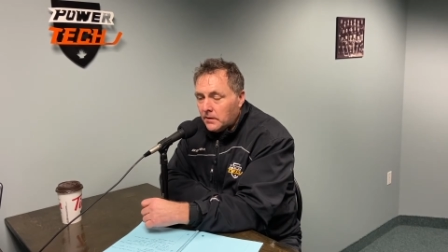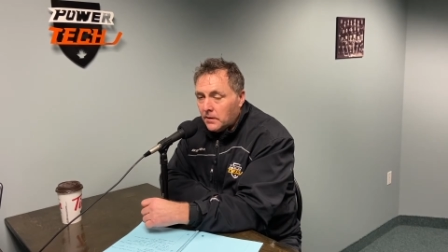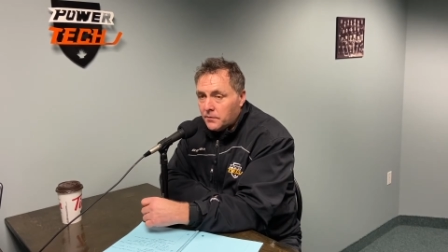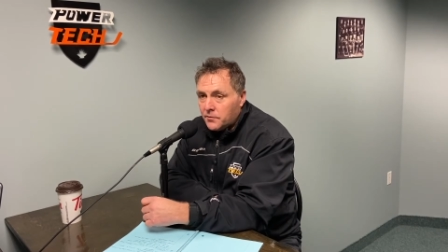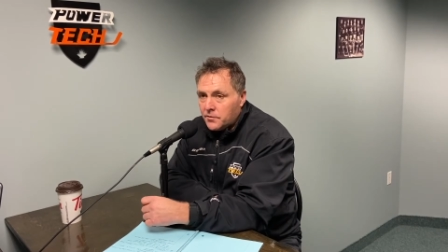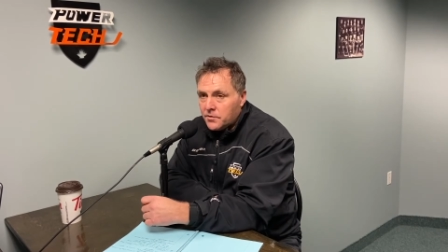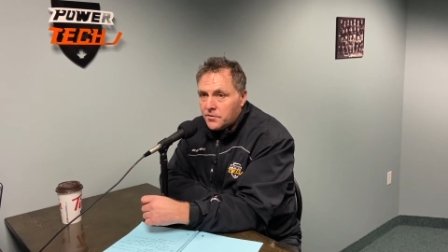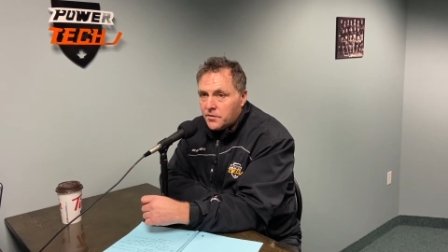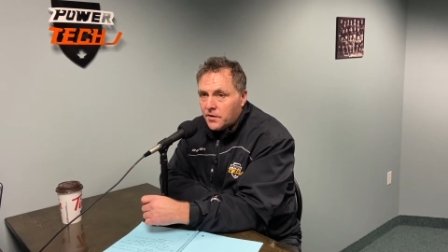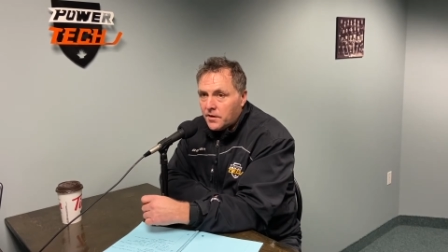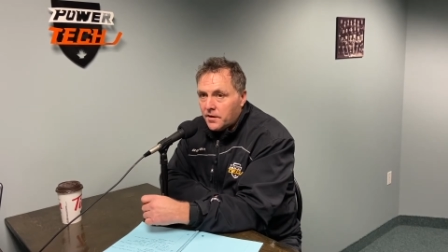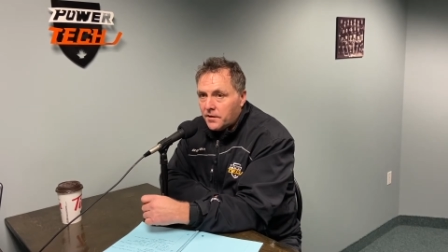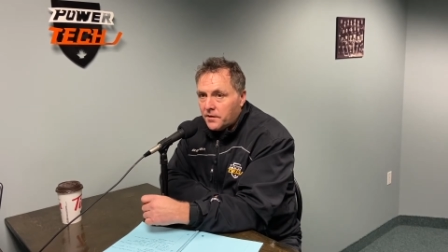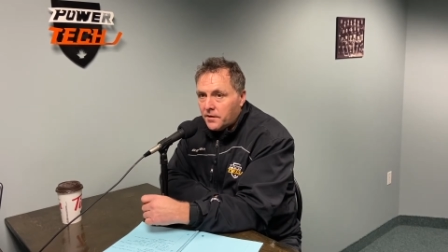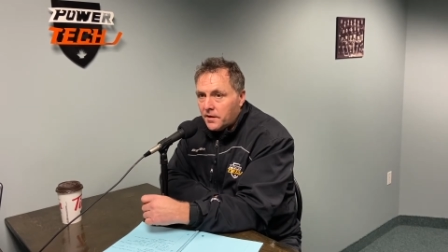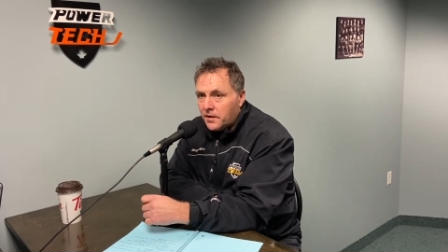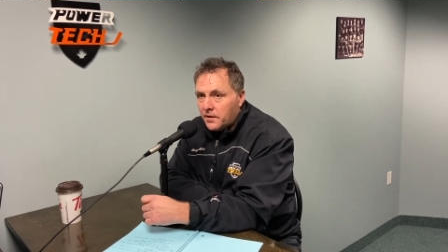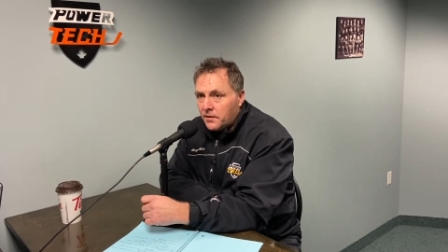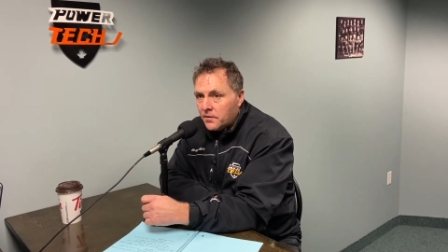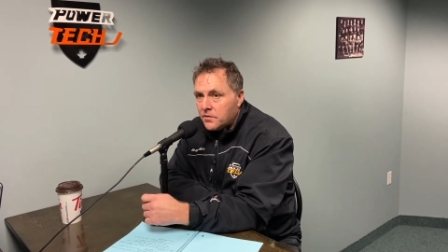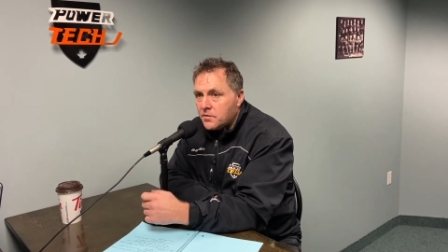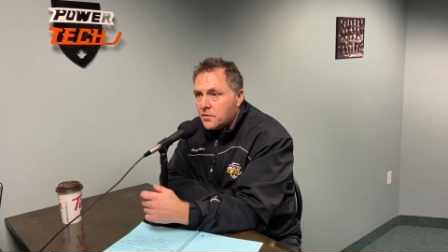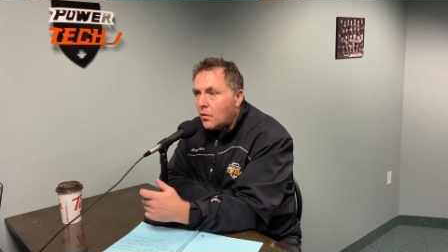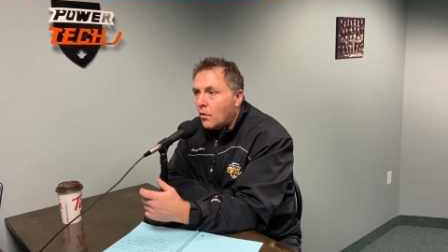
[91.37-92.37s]
just trying to think.
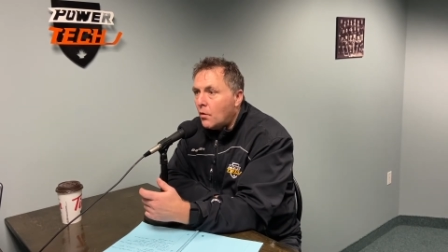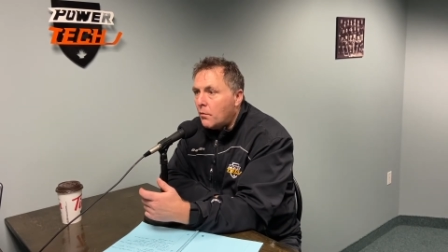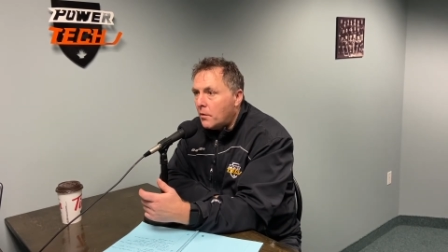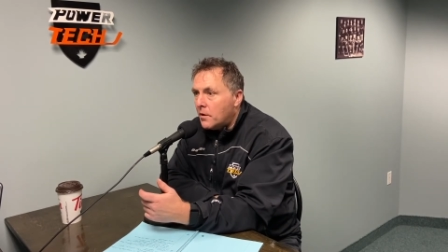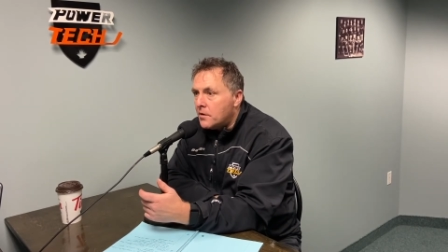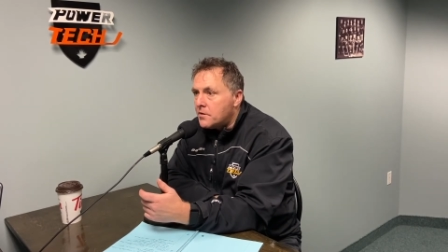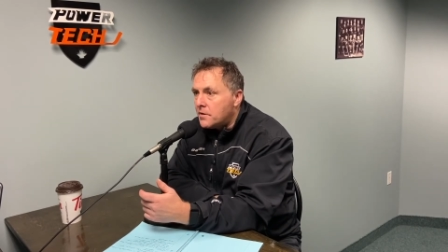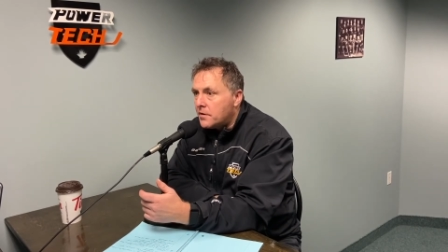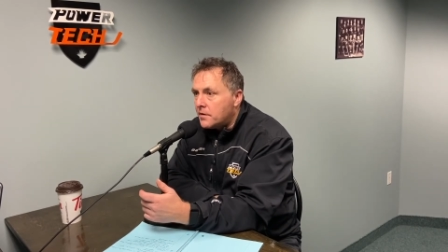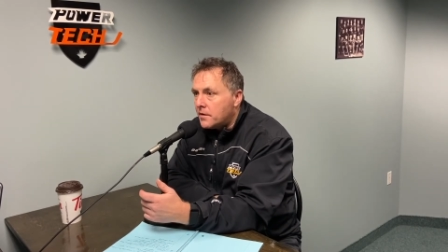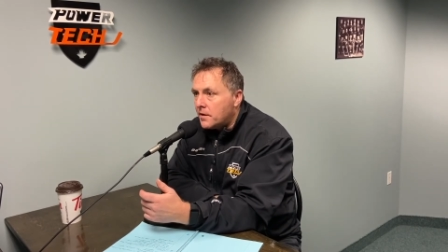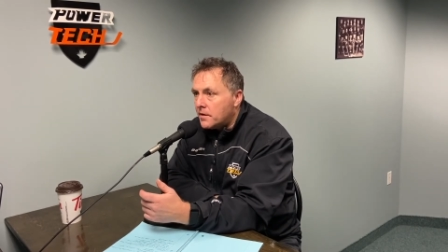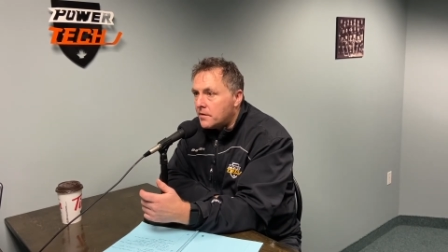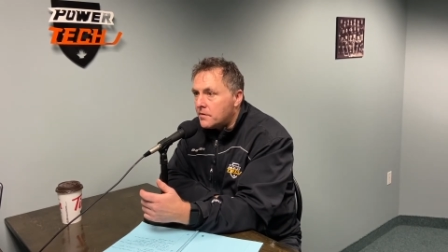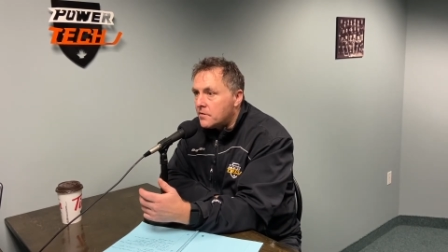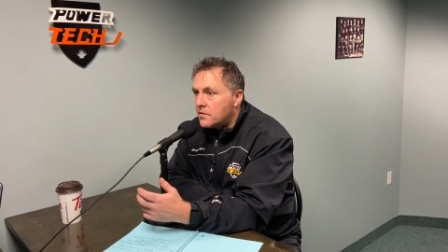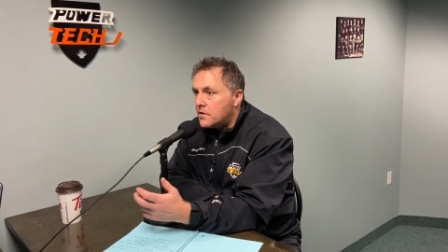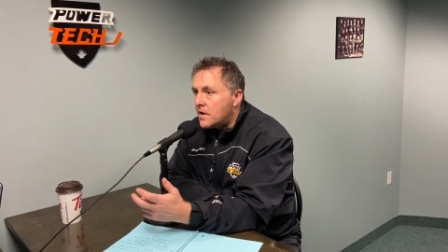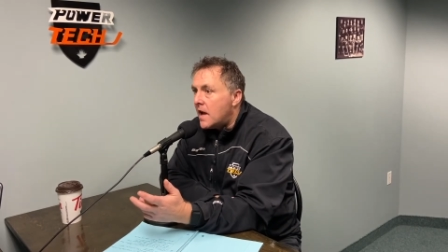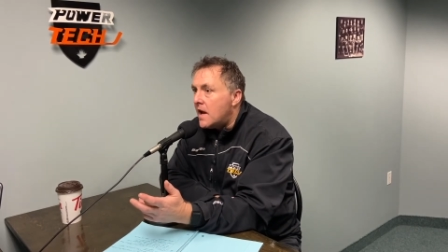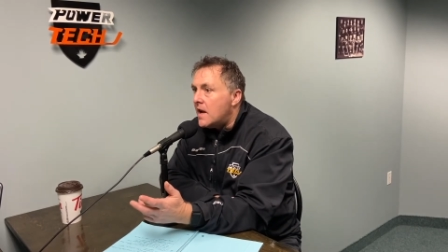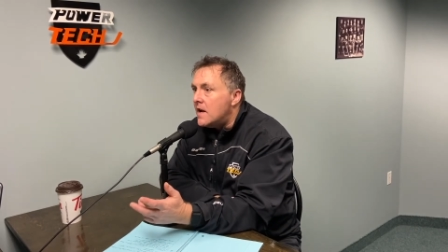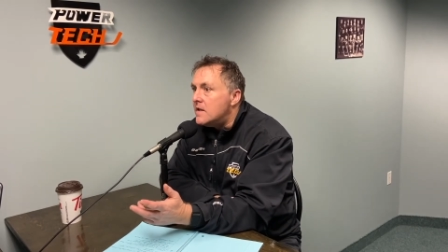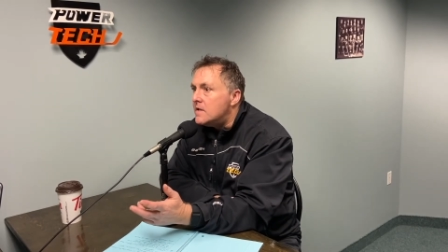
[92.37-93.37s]
There's a whole bunch of things. There's
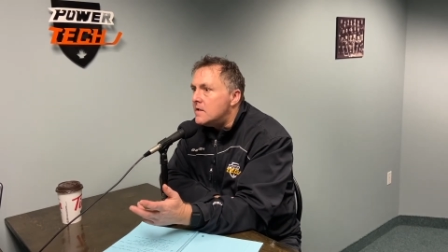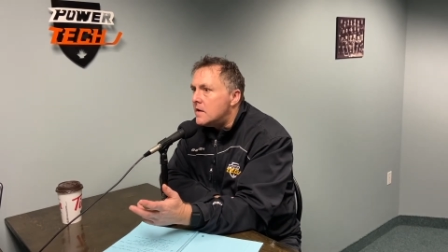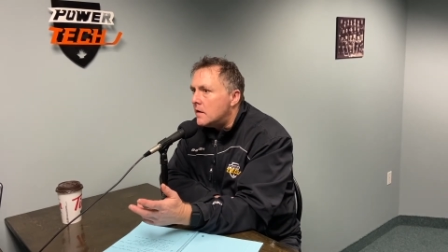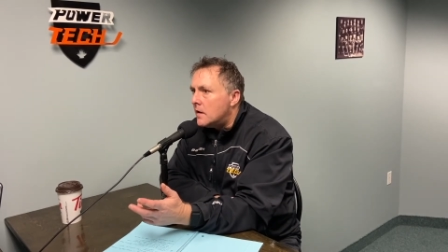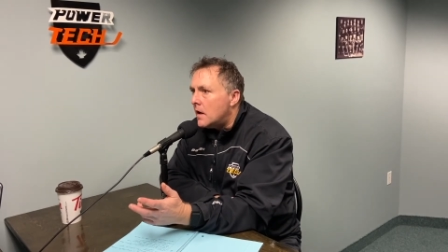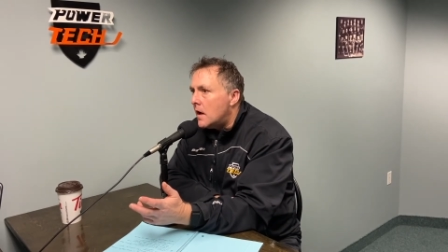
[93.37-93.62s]
hazing.